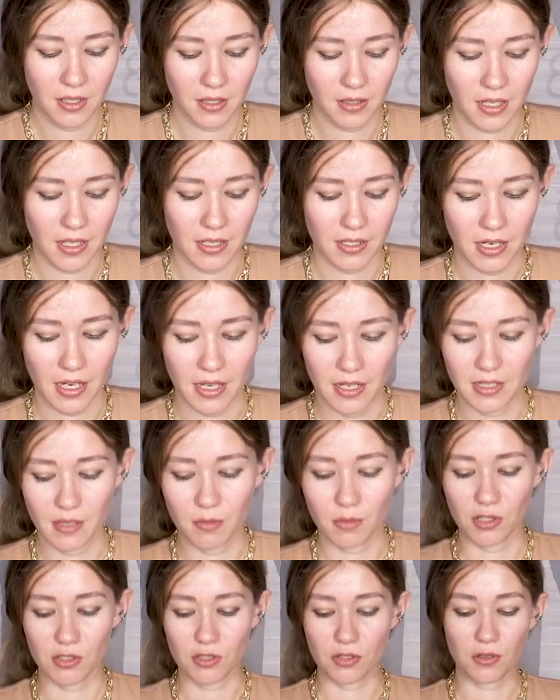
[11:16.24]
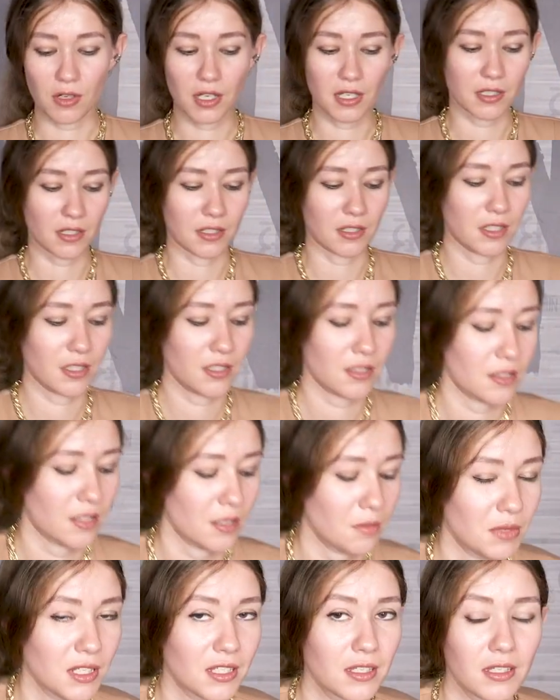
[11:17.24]
that I demonstrated in
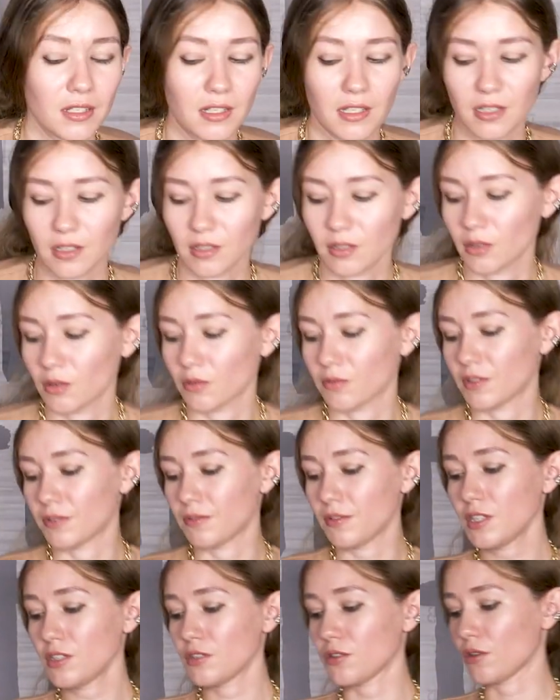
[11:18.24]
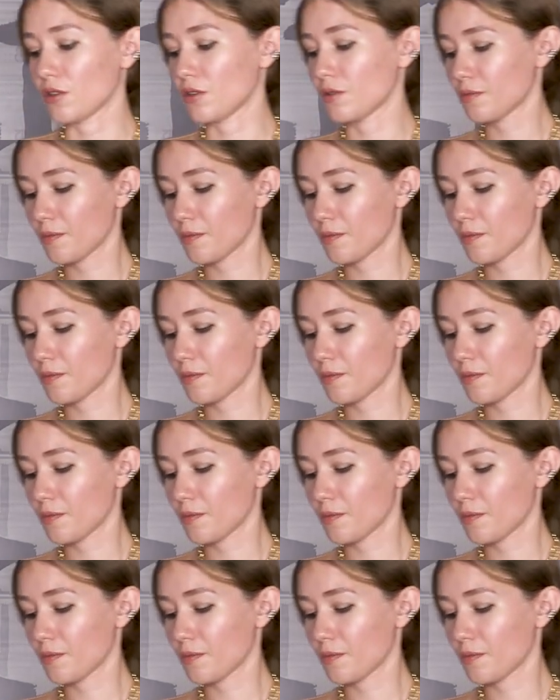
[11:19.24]
the beginning of the video.